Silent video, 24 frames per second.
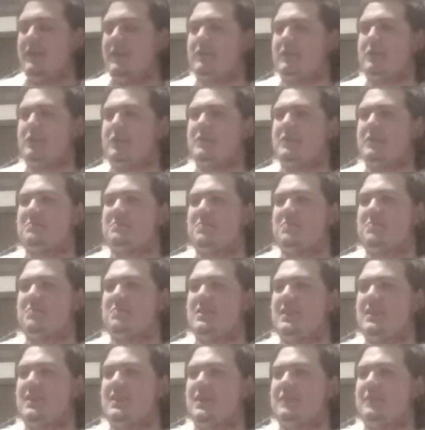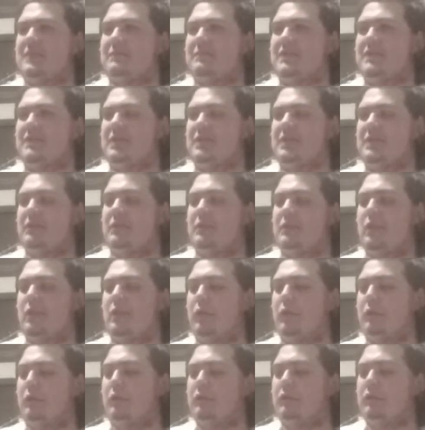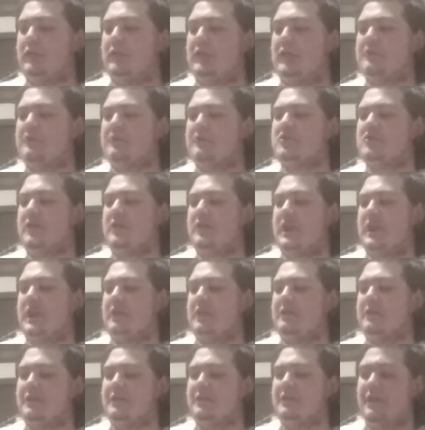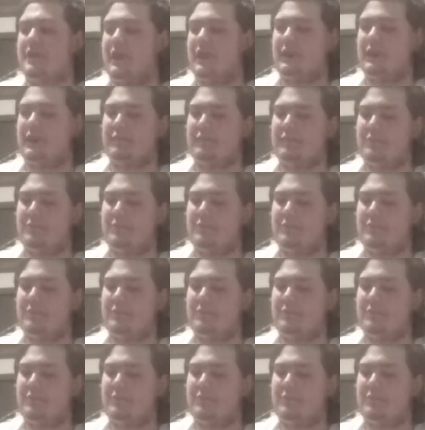course, be the whole love triangle thing.